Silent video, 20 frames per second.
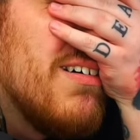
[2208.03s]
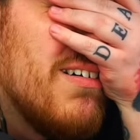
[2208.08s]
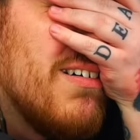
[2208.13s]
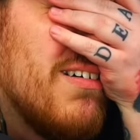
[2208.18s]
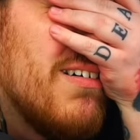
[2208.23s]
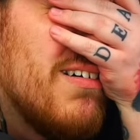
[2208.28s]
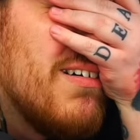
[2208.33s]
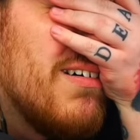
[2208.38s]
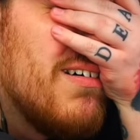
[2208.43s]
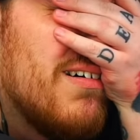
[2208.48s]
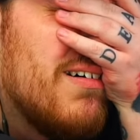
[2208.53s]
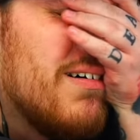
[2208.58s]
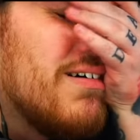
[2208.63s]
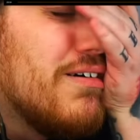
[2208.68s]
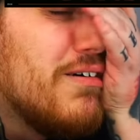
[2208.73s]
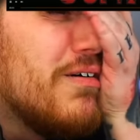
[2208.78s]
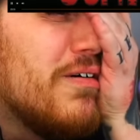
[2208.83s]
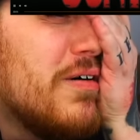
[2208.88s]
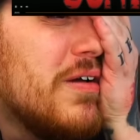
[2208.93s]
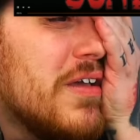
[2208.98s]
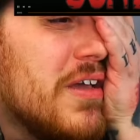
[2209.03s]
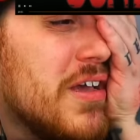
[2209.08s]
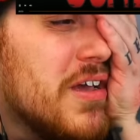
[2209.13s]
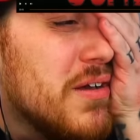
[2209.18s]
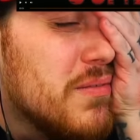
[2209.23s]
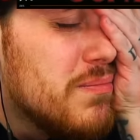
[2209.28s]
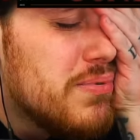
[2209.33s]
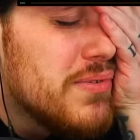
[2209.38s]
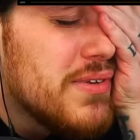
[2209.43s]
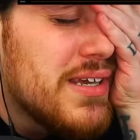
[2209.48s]
no.
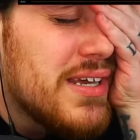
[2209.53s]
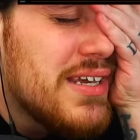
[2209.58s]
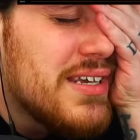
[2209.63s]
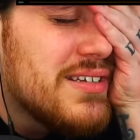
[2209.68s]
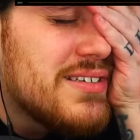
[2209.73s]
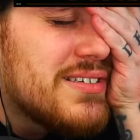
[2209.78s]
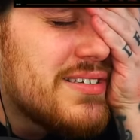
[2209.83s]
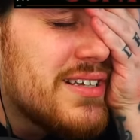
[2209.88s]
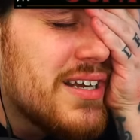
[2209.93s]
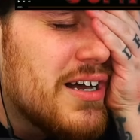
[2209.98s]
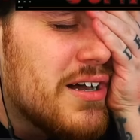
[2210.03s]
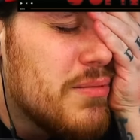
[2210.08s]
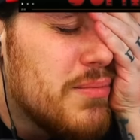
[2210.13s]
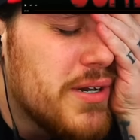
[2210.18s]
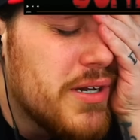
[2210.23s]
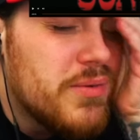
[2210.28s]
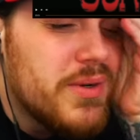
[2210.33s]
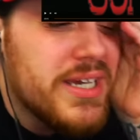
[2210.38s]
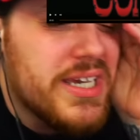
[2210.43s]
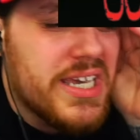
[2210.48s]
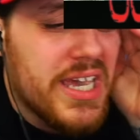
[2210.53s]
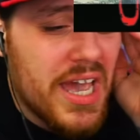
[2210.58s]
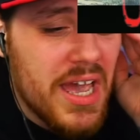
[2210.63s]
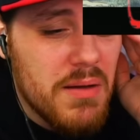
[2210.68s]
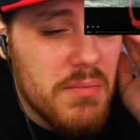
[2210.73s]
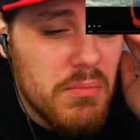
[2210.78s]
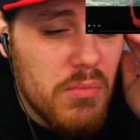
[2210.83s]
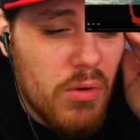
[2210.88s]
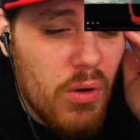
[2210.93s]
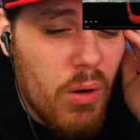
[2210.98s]
Please tell me we
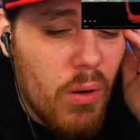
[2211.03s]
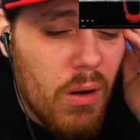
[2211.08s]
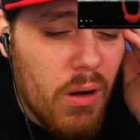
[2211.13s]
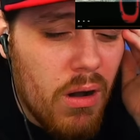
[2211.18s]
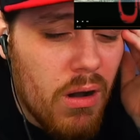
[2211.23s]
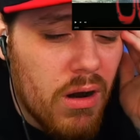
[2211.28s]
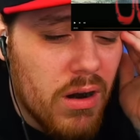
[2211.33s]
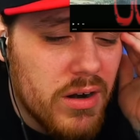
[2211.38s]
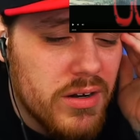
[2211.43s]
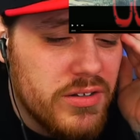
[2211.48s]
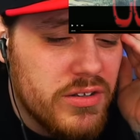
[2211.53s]
get more,